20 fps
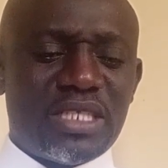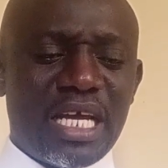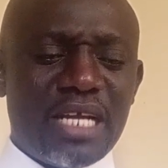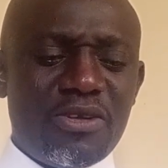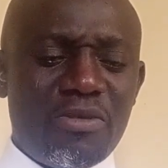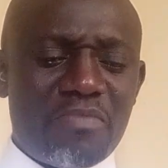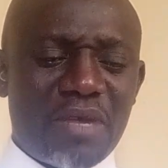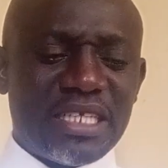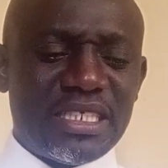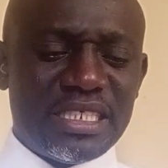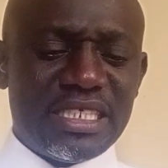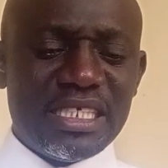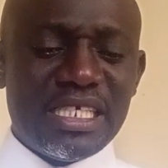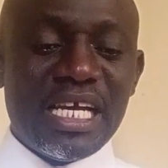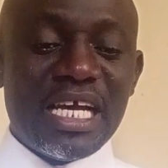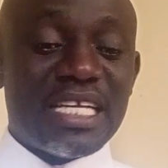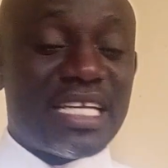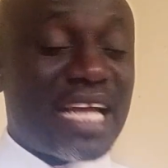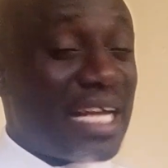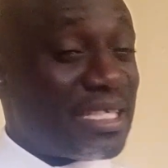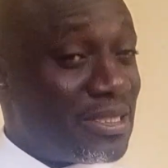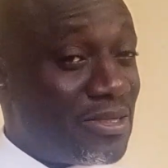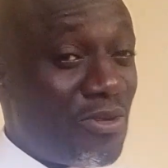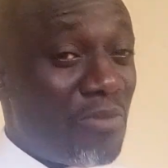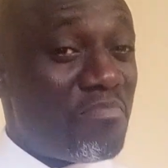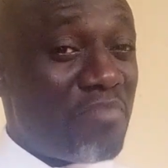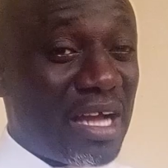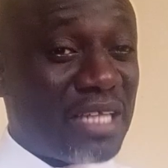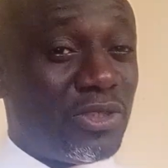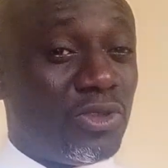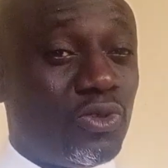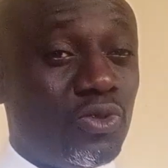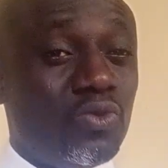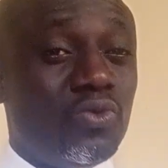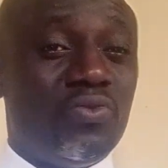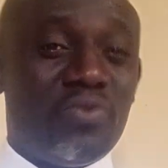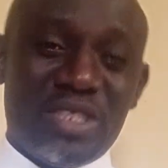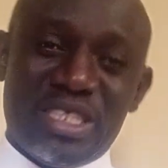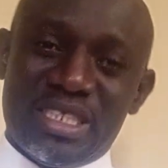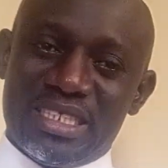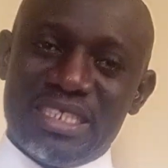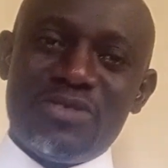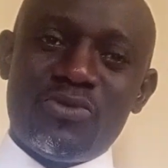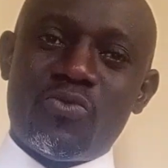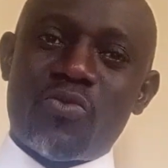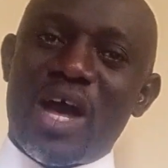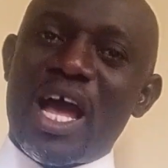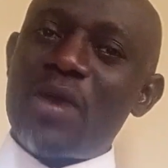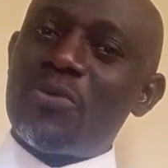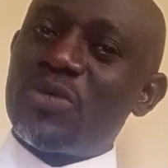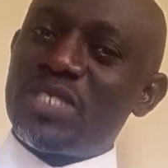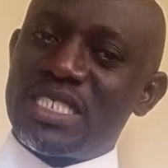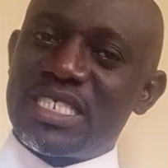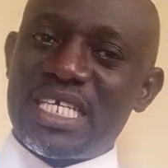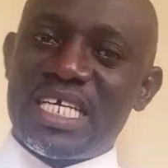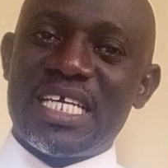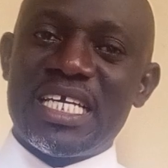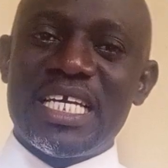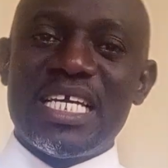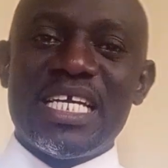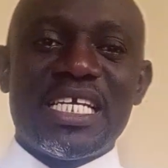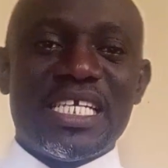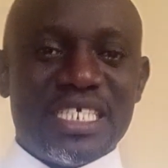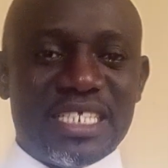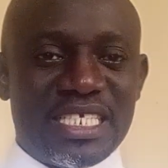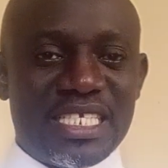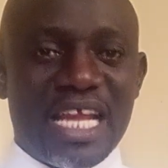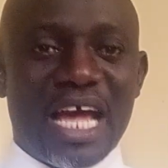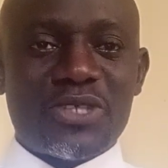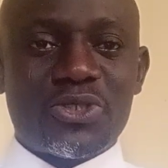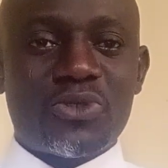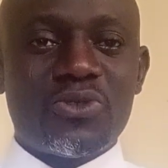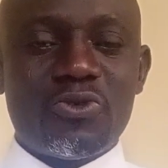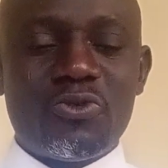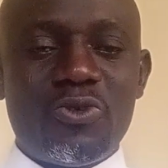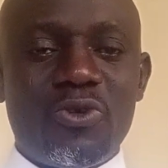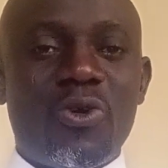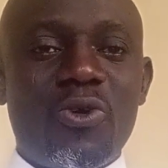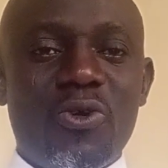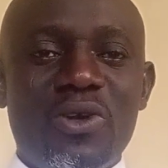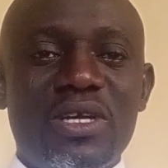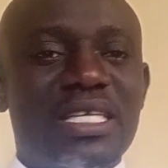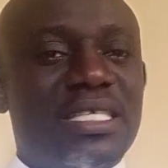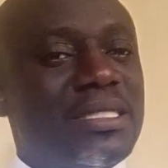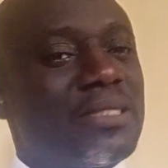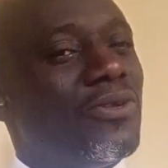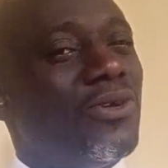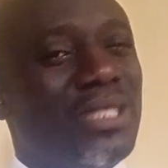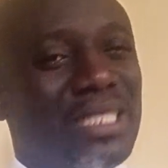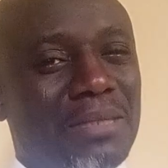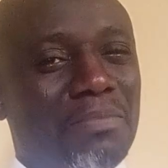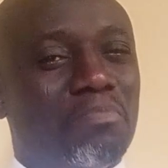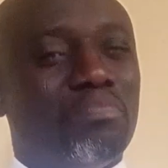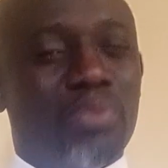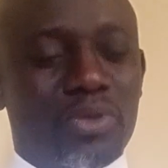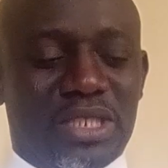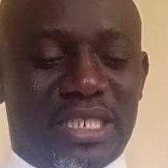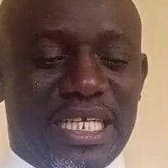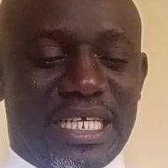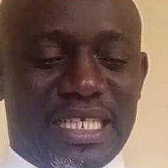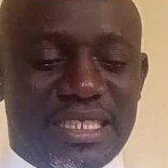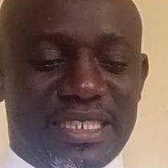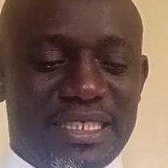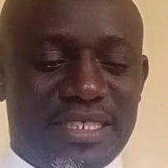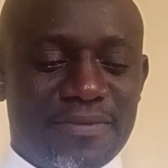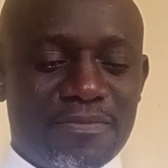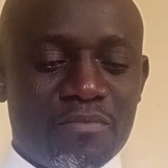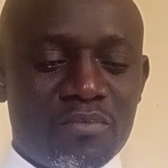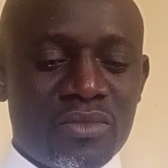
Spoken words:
Then number three, that's number two reason why we say international law is not important.